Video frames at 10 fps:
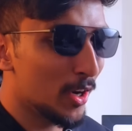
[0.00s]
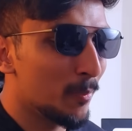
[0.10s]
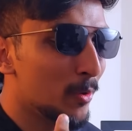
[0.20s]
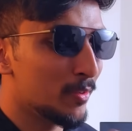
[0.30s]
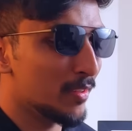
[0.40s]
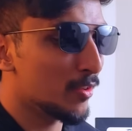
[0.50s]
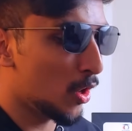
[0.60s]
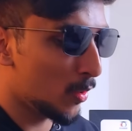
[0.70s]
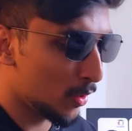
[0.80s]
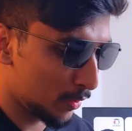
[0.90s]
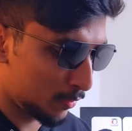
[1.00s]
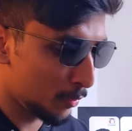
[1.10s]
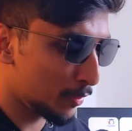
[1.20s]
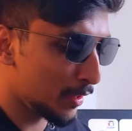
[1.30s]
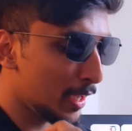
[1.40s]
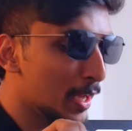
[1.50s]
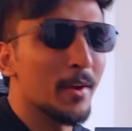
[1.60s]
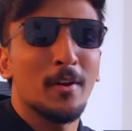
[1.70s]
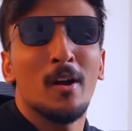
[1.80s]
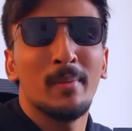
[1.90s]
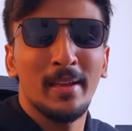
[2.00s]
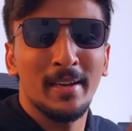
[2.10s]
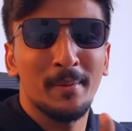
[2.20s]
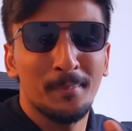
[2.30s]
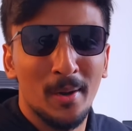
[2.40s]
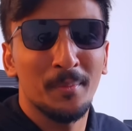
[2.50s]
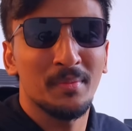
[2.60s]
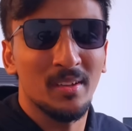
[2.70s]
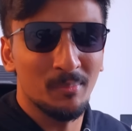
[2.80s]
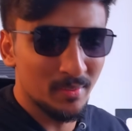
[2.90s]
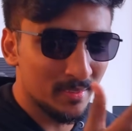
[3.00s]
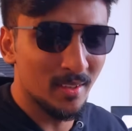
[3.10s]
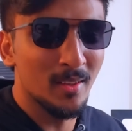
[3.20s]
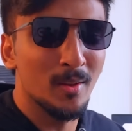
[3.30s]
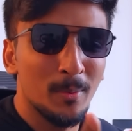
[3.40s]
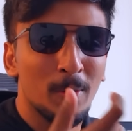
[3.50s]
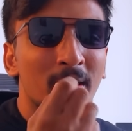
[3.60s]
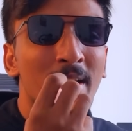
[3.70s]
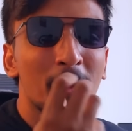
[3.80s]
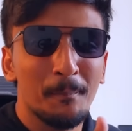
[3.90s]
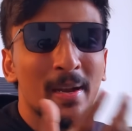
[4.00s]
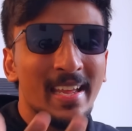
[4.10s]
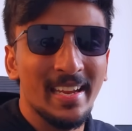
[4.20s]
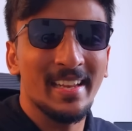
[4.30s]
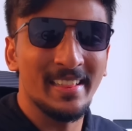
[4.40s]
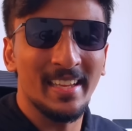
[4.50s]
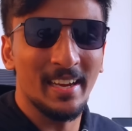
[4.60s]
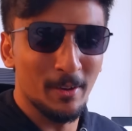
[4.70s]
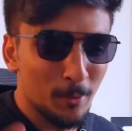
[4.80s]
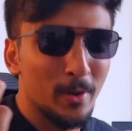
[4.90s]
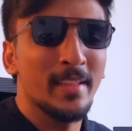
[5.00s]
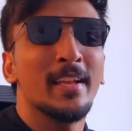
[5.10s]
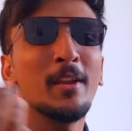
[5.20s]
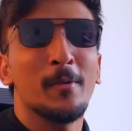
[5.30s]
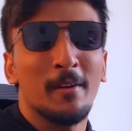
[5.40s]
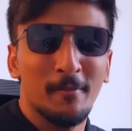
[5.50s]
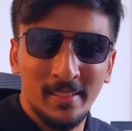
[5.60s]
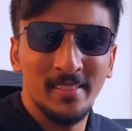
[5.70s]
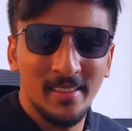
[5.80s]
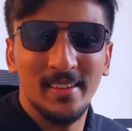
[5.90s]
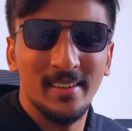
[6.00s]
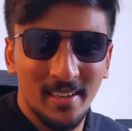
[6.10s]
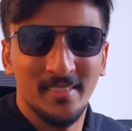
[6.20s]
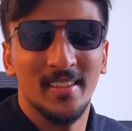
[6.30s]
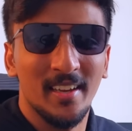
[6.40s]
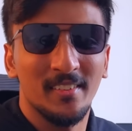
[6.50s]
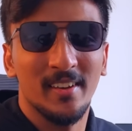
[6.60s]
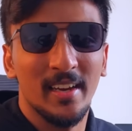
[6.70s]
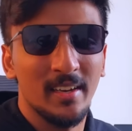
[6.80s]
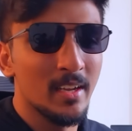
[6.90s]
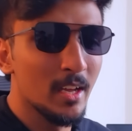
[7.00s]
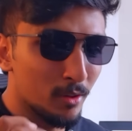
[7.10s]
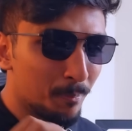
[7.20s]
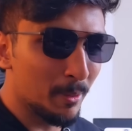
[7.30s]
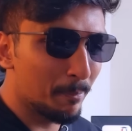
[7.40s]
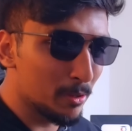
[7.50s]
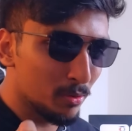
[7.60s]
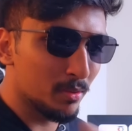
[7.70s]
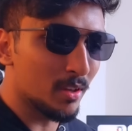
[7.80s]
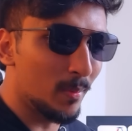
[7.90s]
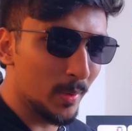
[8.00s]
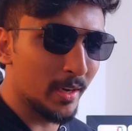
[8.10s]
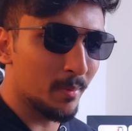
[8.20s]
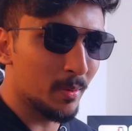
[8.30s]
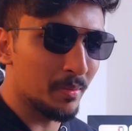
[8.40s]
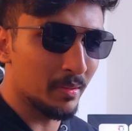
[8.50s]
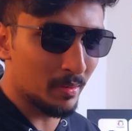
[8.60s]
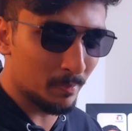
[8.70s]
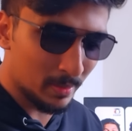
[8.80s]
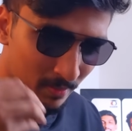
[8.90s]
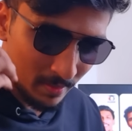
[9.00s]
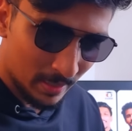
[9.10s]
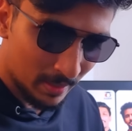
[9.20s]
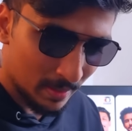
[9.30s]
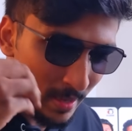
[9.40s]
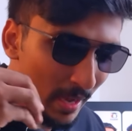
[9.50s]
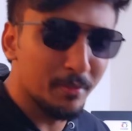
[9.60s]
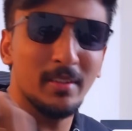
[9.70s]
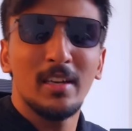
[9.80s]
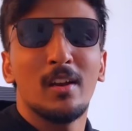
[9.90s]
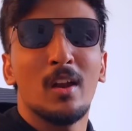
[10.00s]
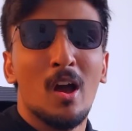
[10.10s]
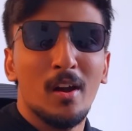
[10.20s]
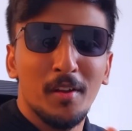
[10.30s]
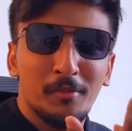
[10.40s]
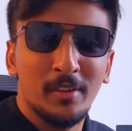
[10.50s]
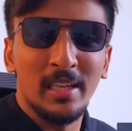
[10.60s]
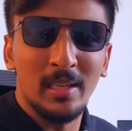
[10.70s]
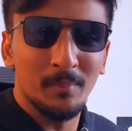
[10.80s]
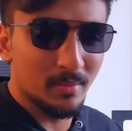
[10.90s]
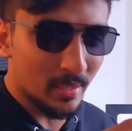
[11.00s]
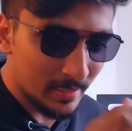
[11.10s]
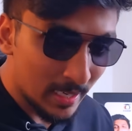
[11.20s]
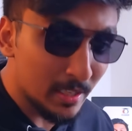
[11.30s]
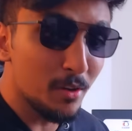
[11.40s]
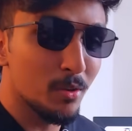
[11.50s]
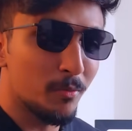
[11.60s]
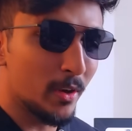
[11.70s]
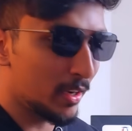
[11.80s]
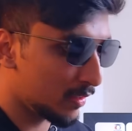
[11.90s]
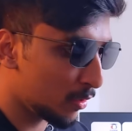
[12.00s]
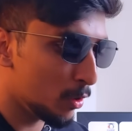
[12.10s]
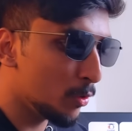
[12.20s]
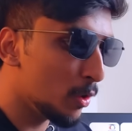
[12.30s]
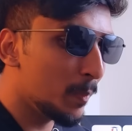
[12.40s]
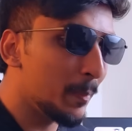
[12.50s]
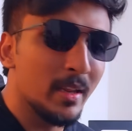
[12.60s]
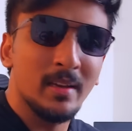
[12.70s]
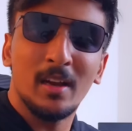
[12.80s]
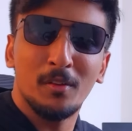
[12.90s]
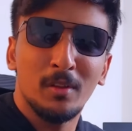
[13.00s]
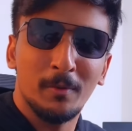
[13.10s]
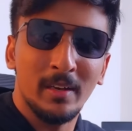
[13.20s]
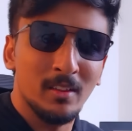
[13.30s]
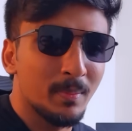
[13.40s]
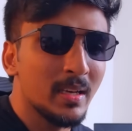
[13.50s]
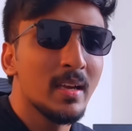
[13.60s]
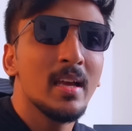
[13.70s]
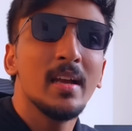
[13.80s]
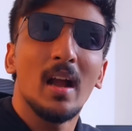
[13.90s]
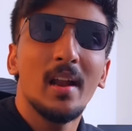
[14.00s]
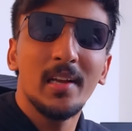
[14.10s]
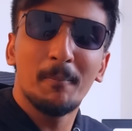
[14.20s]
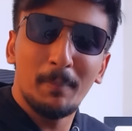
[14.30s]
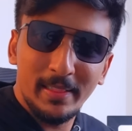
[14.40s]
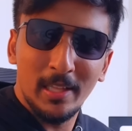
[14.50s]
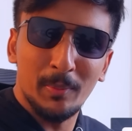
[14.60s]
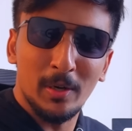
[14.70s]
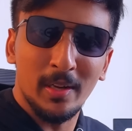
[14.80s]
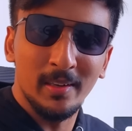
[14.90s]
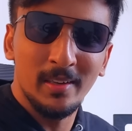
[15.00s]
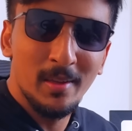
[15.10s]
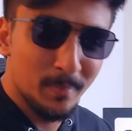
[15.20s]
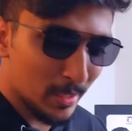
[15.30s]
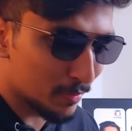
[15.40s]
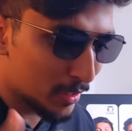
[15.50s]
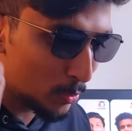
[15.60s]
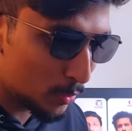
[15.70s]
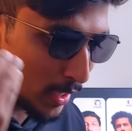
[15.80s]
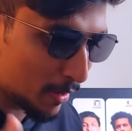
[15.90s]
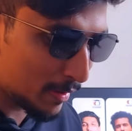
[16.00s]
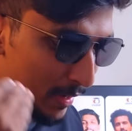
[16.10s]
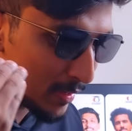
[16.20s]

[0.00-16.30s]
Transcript: not about just choosing complicated problem statements. It's all about building it in the end. Only then you can win the SIH, right? So people choose complicated problem statements, and I've seen a lot of teams that get into the finals. They do a good PPT and get into the finals, but can't complete their product because they don't have an